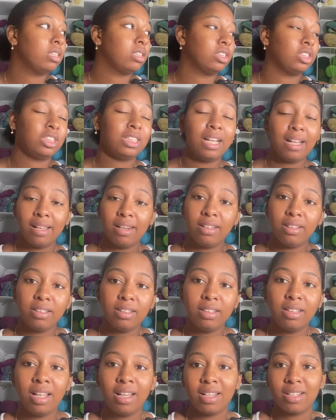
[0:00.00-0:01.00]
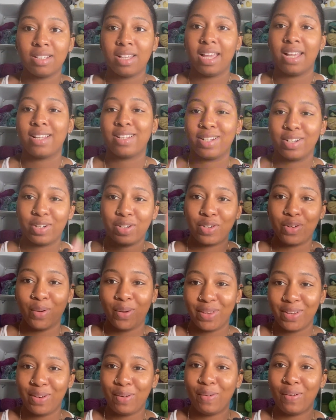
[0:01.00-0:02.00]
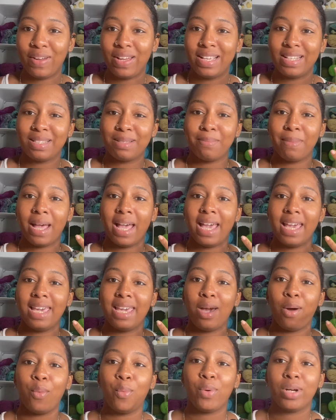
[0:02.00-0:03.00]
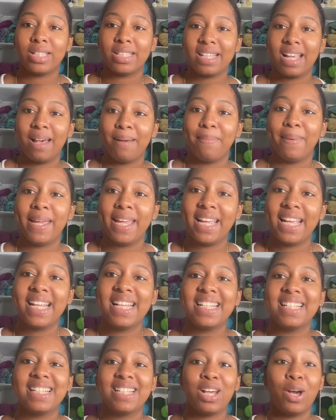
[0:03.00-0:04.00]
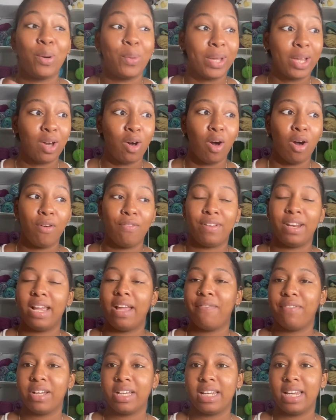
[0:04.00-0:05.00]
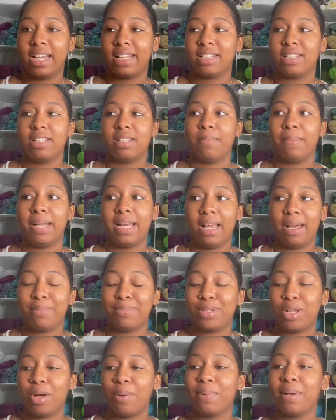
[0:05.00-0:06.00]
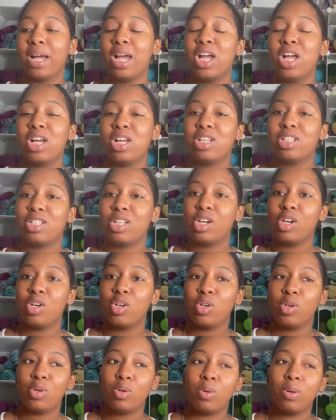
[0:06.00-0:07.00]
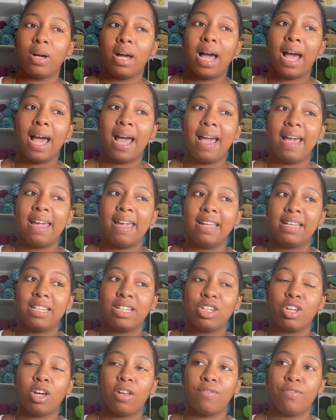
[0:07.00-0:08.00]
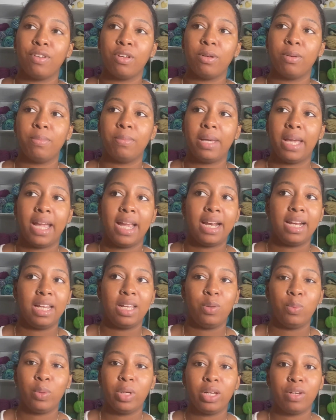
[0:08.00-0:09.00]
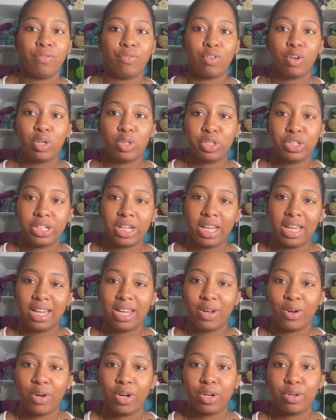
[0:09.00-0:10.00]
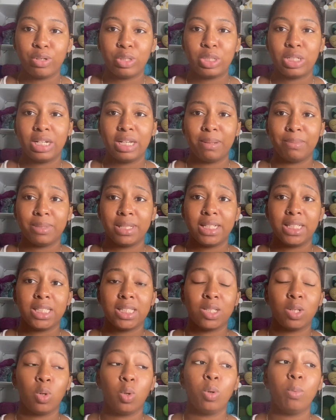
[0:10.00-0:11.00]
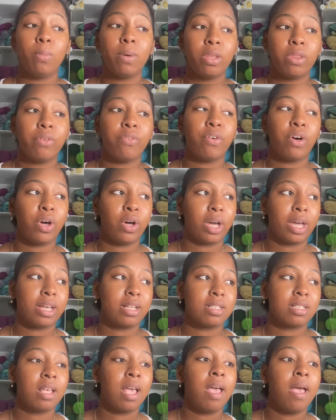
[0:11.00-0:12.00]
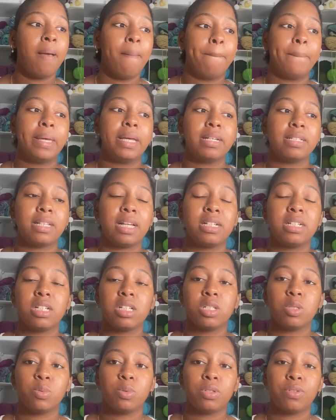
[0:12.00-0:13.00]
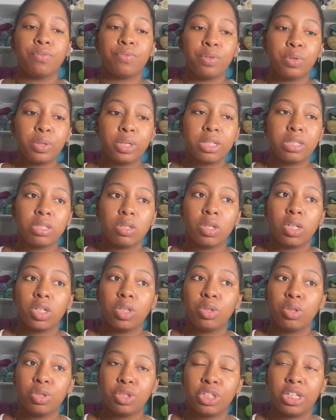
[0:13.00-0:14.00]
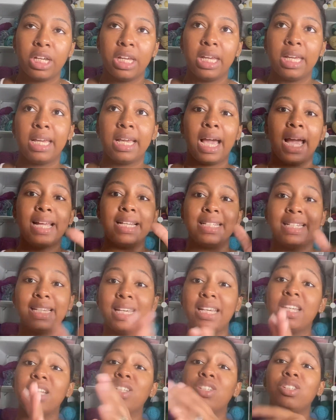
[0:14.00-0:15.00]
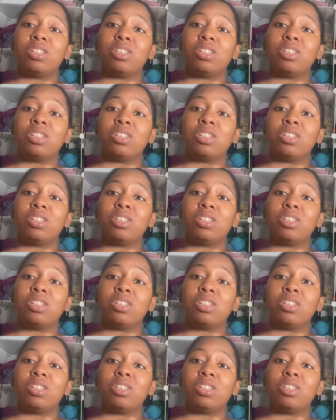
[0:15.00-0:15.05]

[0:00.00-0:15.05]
channel. Ignore the noise, my WhatsApp is going off and I have it connected to my laptop. So I did not film any week of crochet or crochet update this whole month of August because I just was focused on crocheting. I did